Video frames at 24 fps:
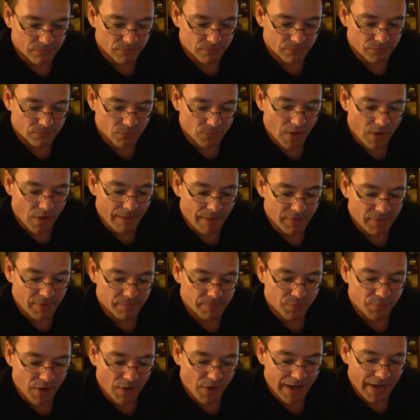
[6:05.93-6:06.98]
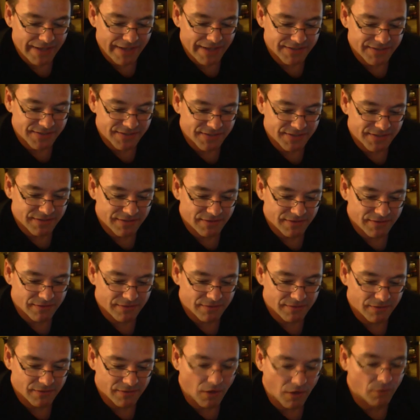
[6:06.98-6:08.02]
Robert Price.
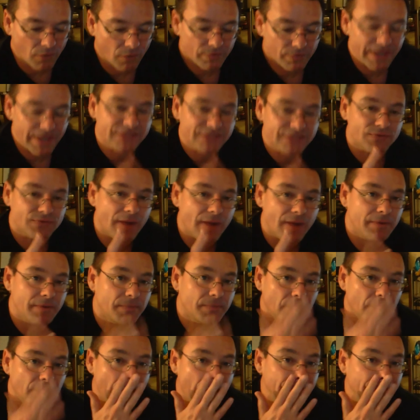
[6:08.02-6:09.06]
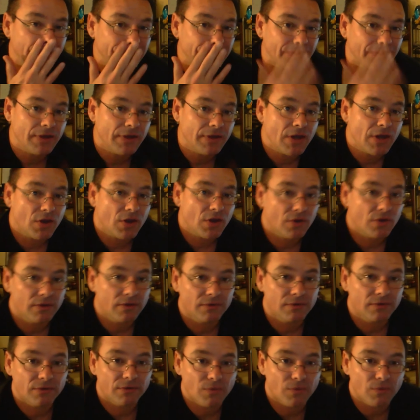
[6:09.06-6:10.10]
Oh yes, Robert Price
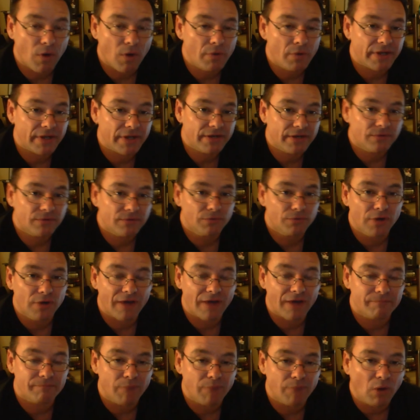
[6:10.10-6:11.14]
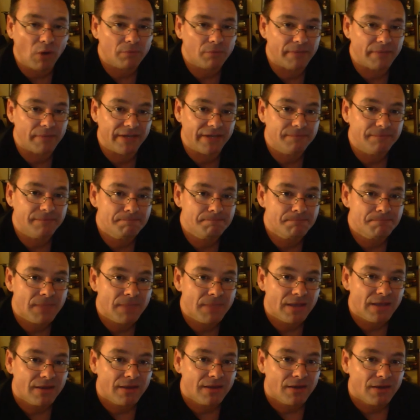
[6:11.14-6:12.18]
quoted Rudolph Bultmann.
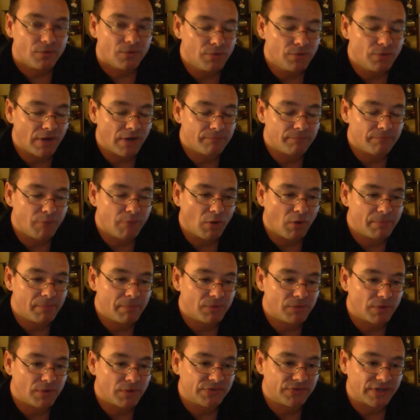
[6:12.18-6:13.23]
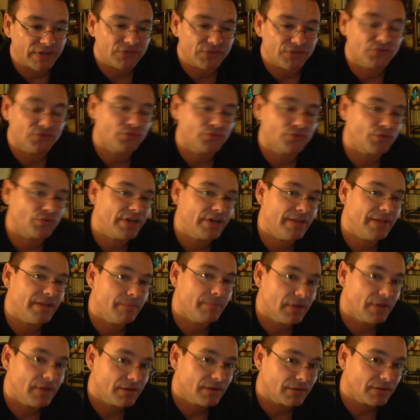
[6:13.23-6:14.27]
Rudolph Bultmann was an
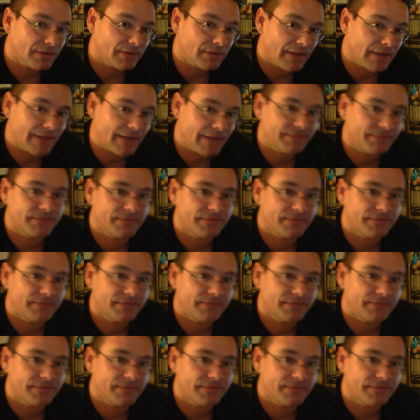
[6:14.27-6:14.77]
extreme left,